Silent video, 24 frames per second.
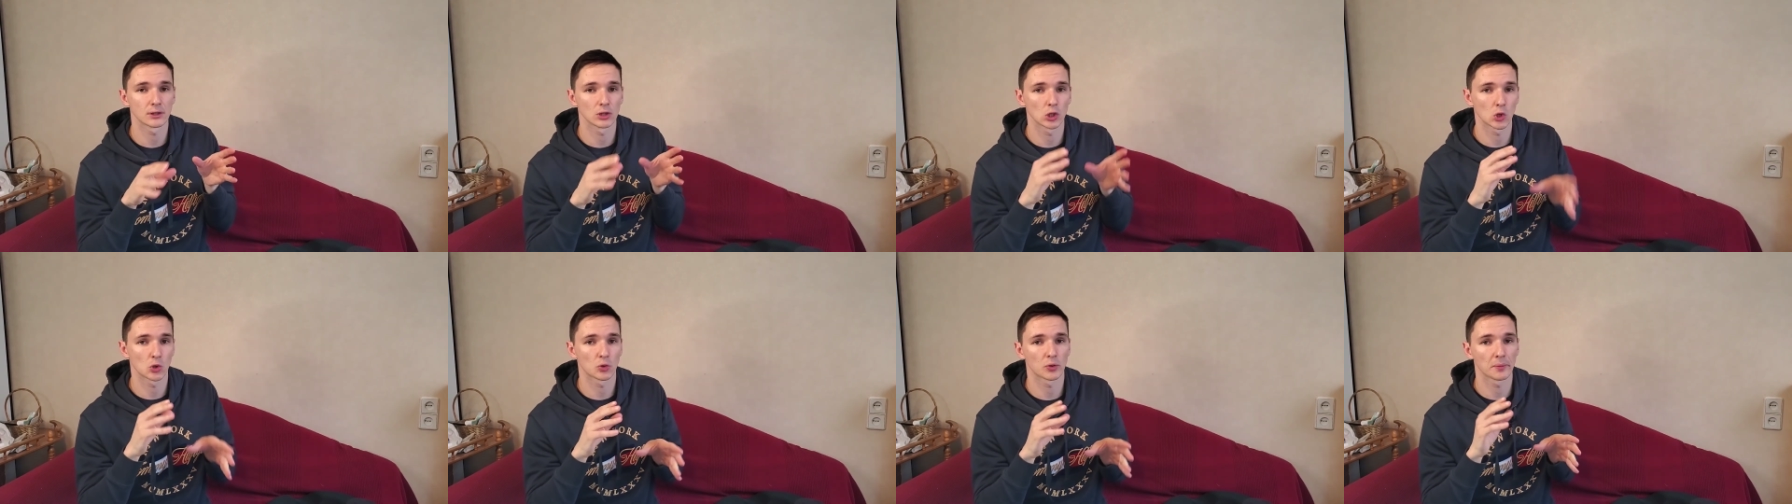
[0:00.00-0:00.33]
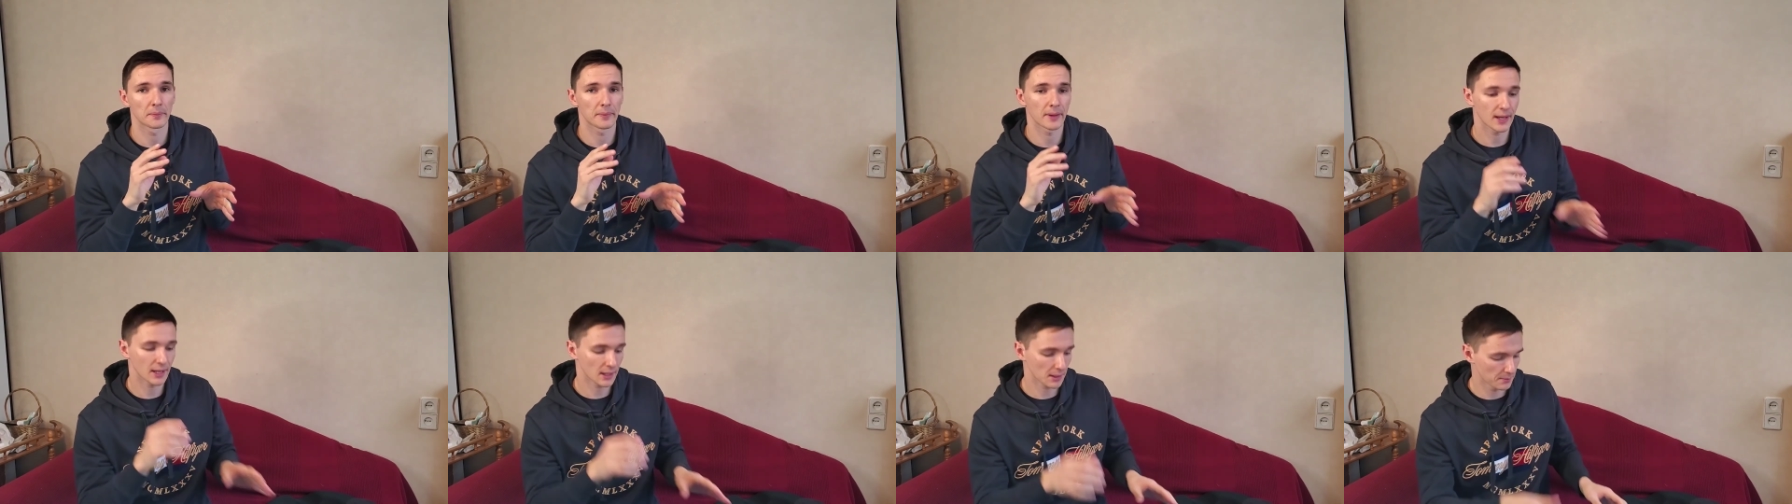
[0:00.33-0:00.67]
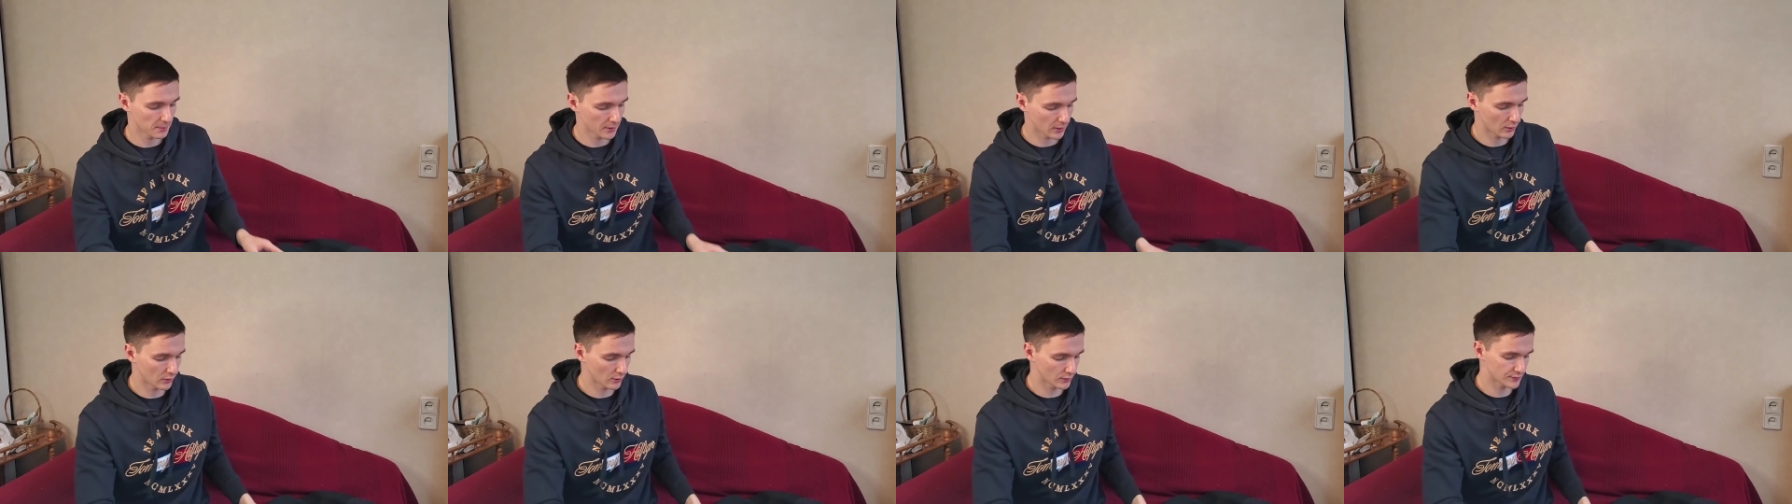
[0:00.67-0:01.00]
lower back
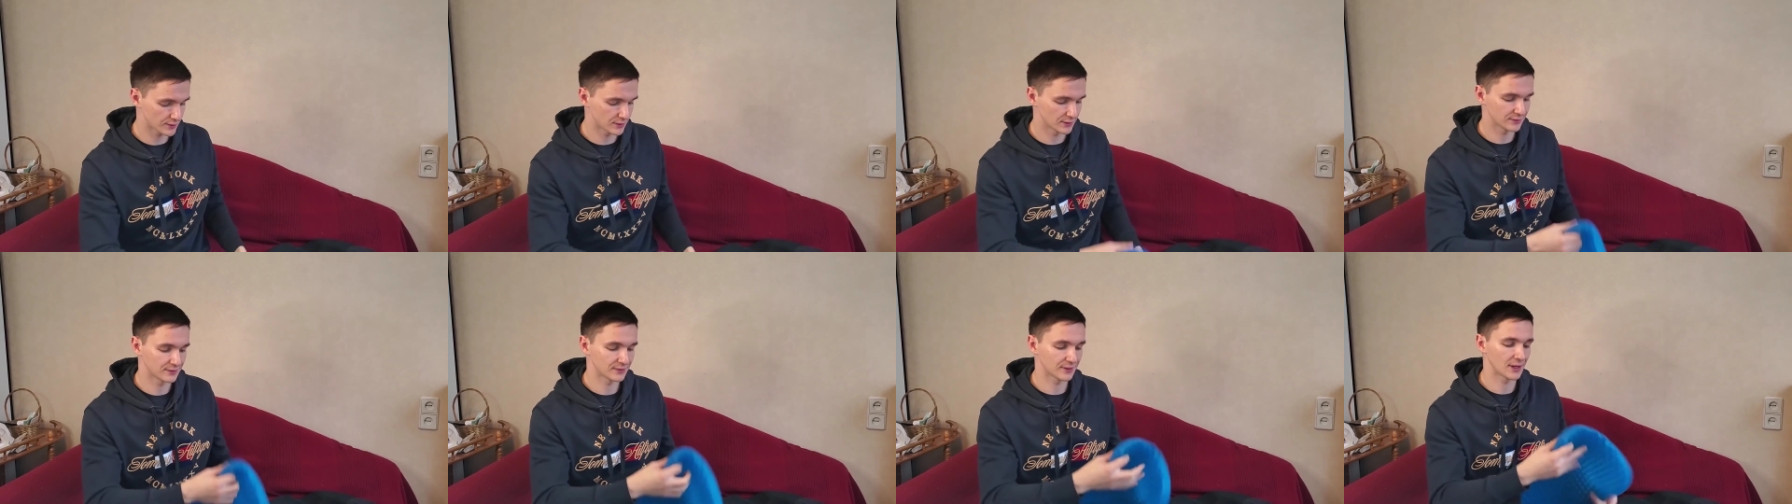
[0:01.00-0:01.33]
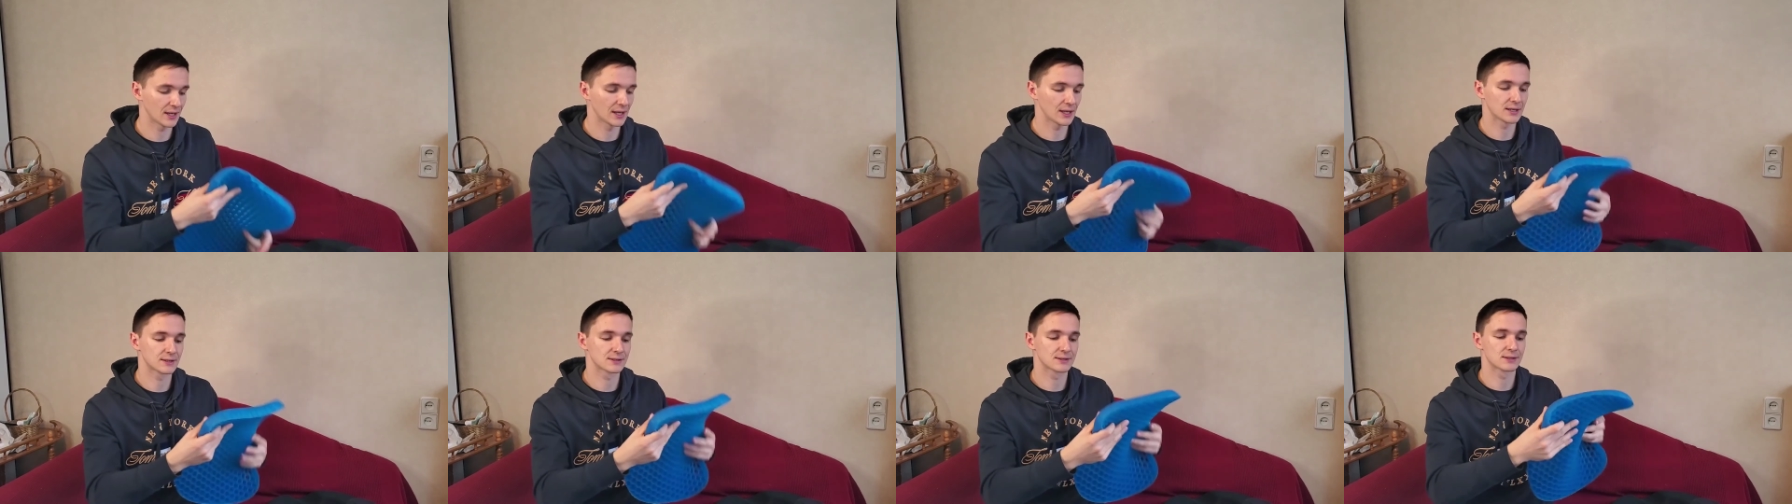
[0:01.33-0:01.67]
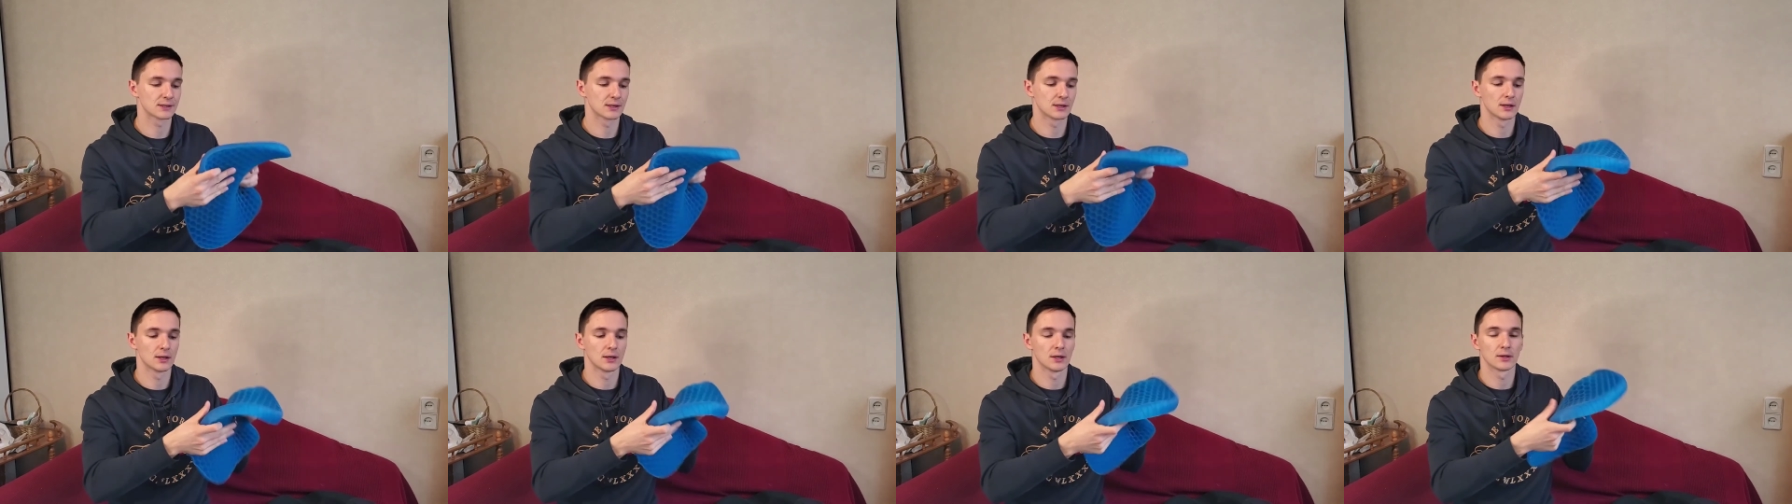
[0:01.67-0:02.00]
because it
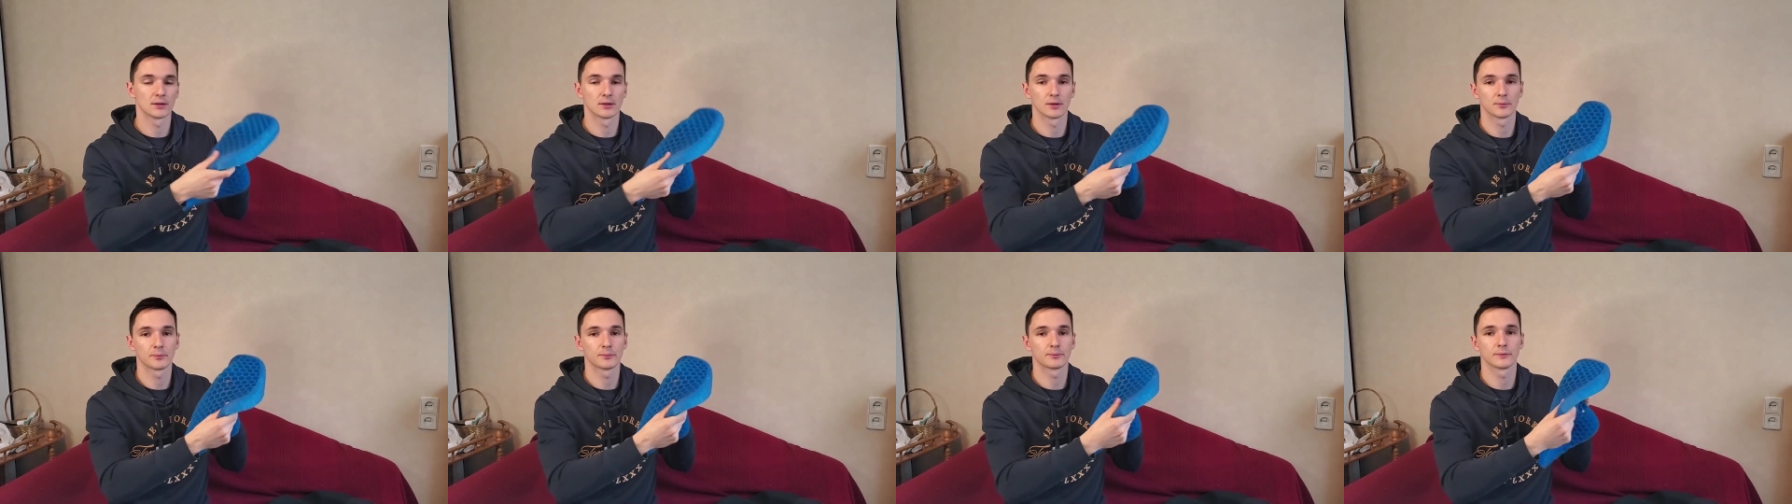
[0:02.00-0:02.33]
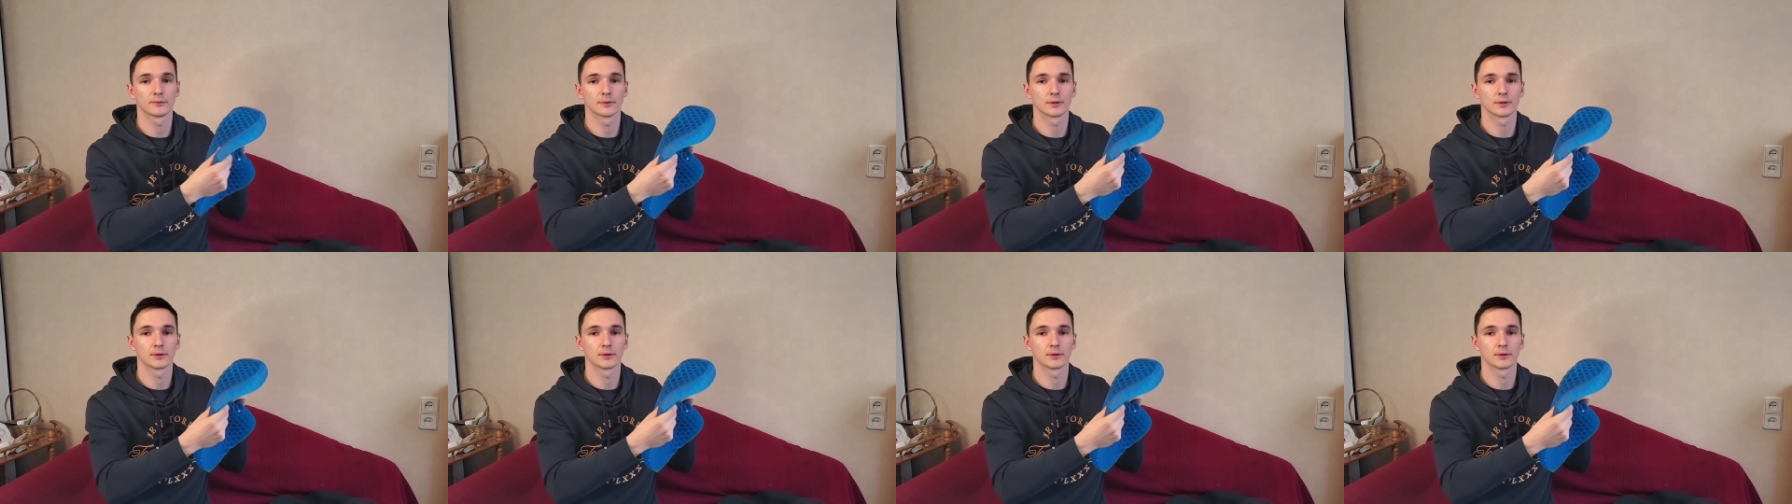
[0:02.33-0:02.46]
takes the,